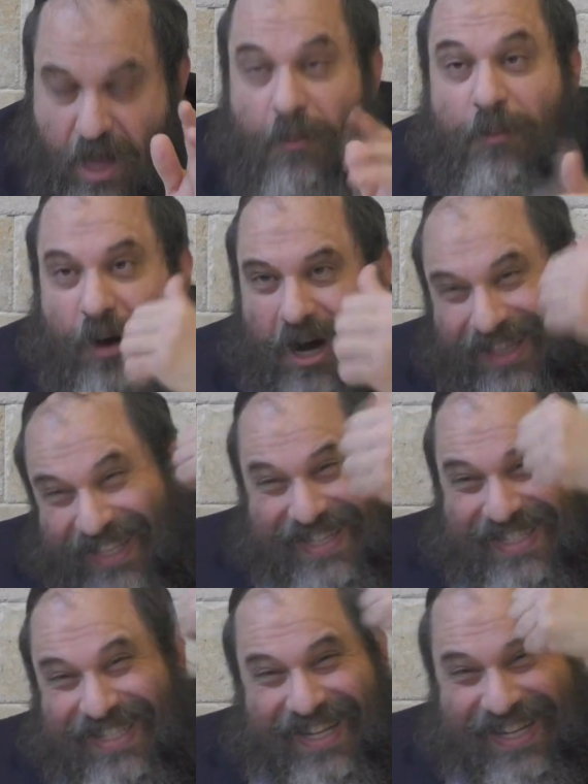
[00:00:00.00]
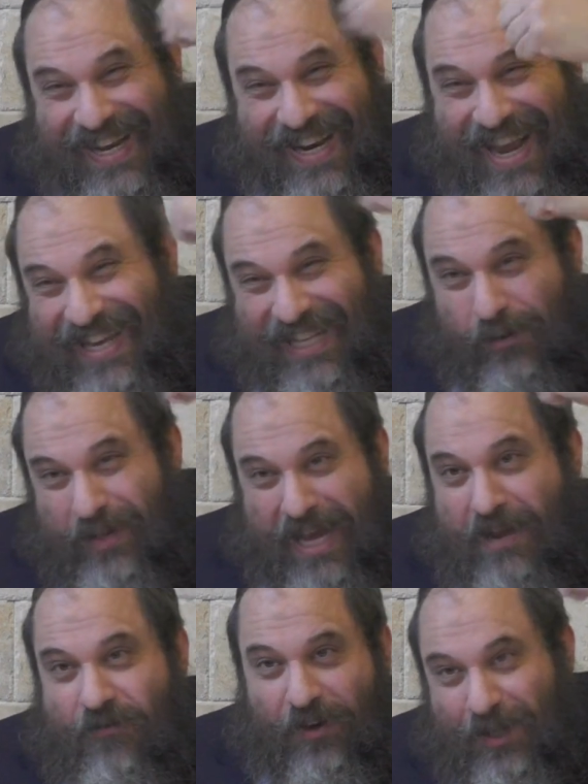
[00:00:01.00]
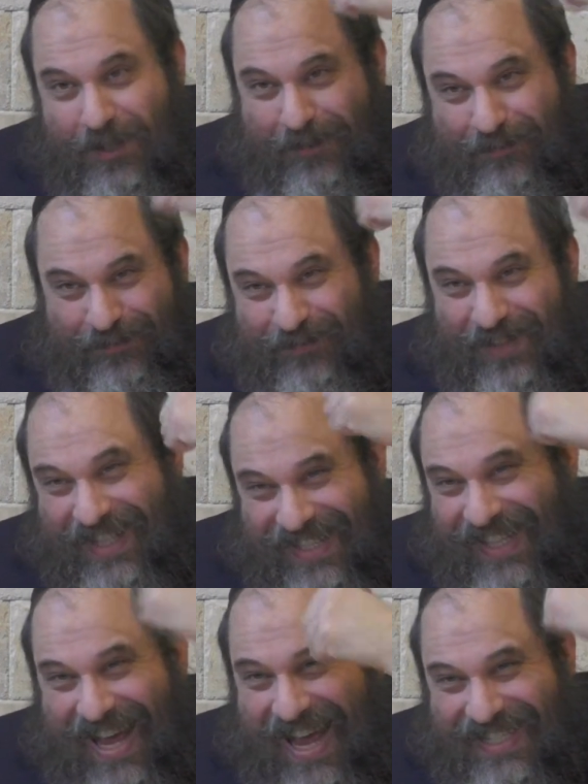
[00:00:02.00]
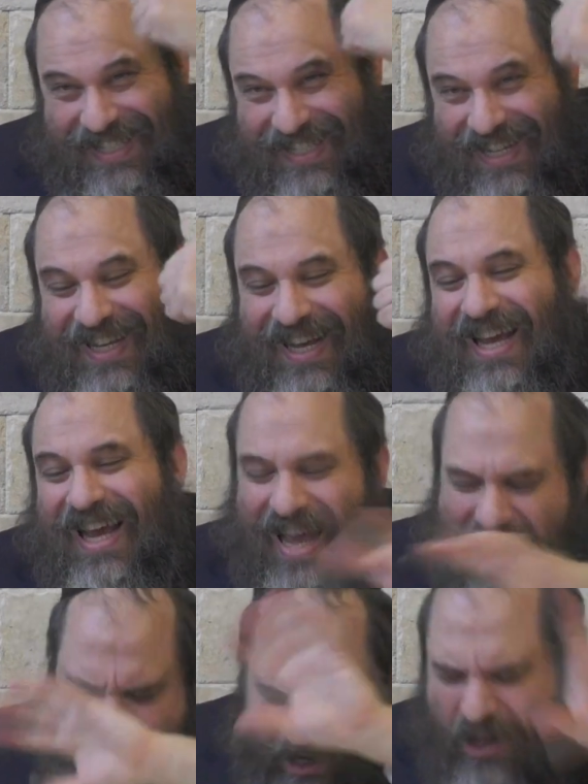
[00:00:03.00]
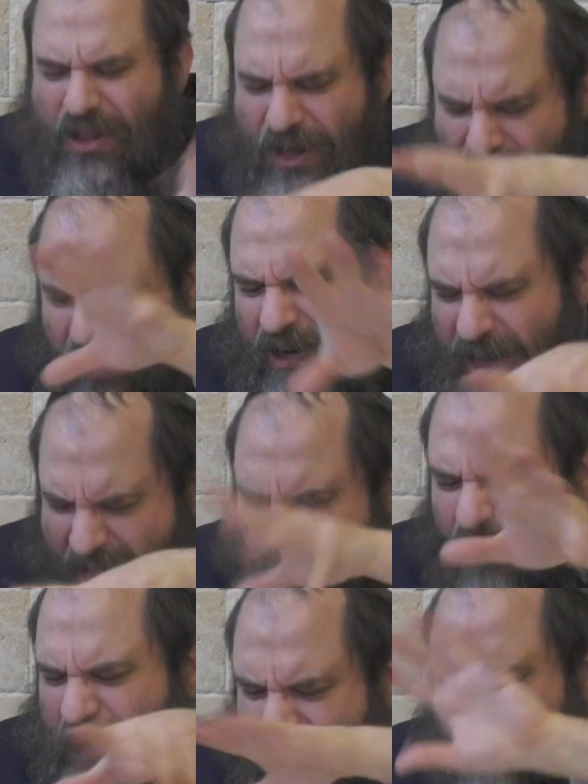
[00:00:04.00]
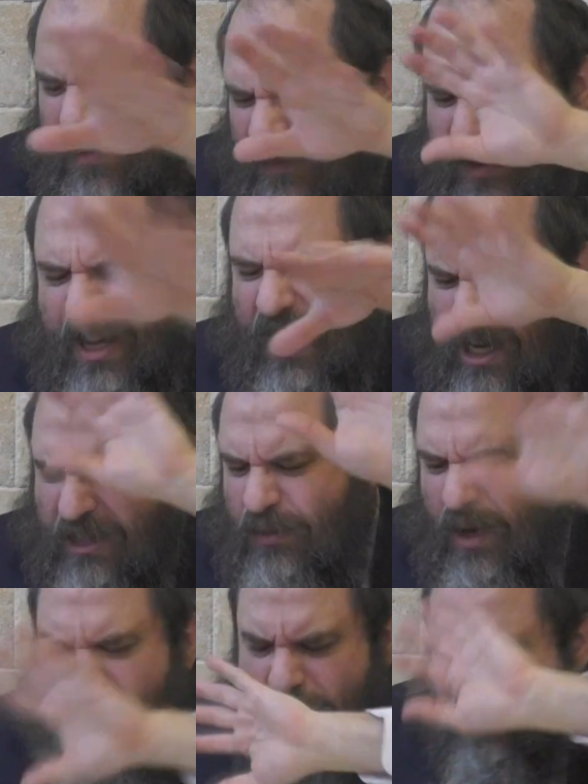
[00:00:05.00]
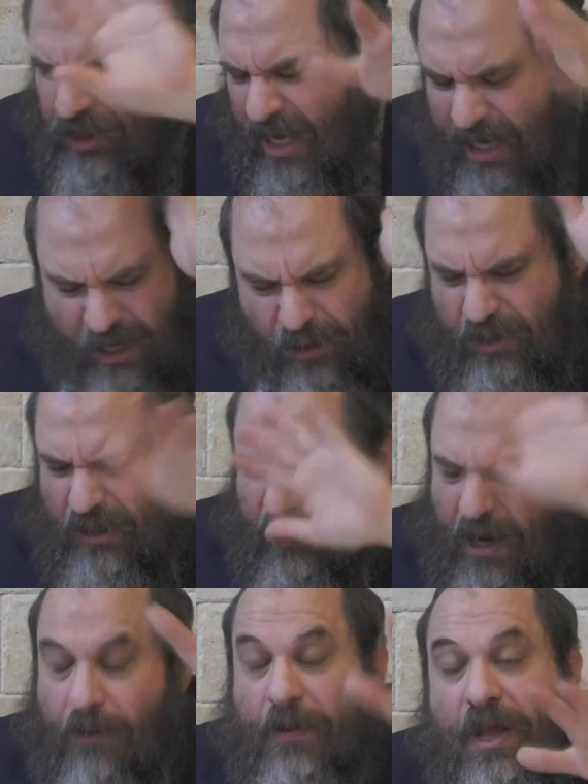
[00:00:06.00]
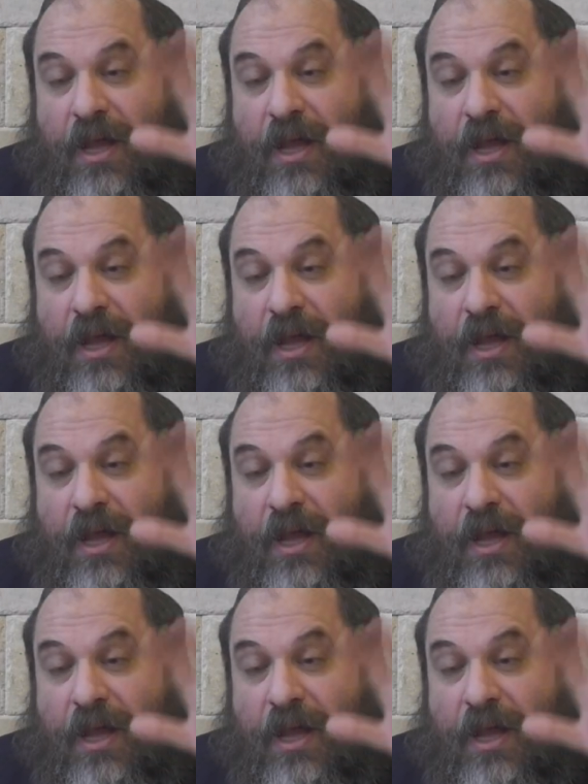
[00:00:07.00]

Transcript: but it's still connected with the infinite. It has other elements of infinity as well, which we're not going to go into now.